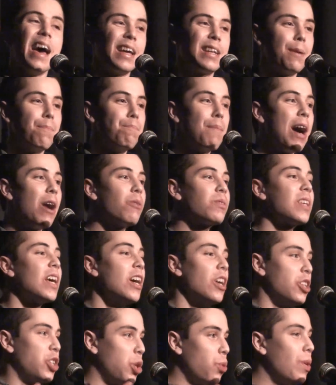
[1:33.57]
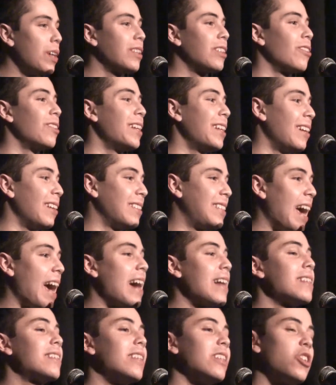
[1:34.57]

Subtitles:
and a mouse doing their little dance.